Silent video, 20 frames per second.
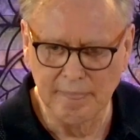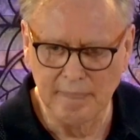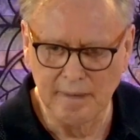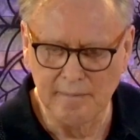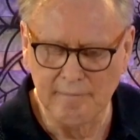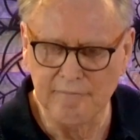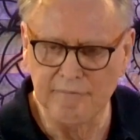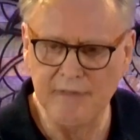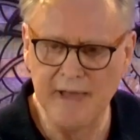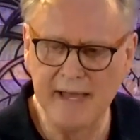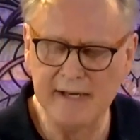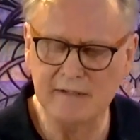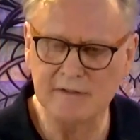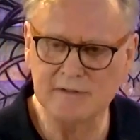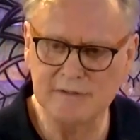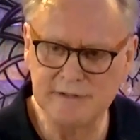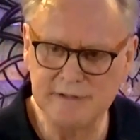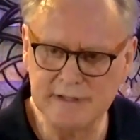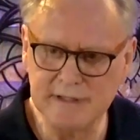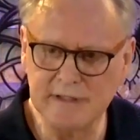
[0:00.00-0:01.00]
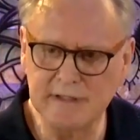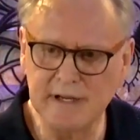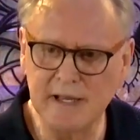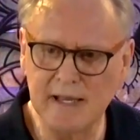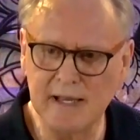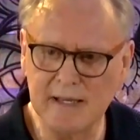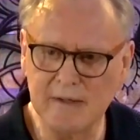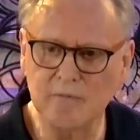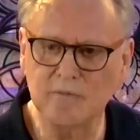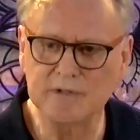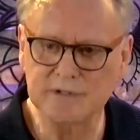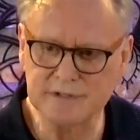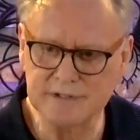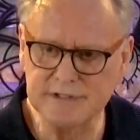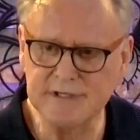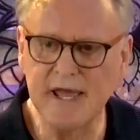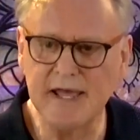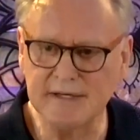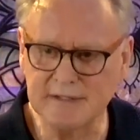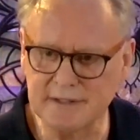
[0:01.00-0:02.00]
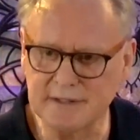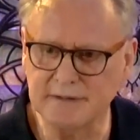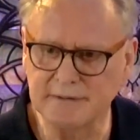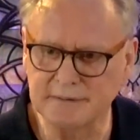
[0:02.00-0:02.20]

that DNA was set.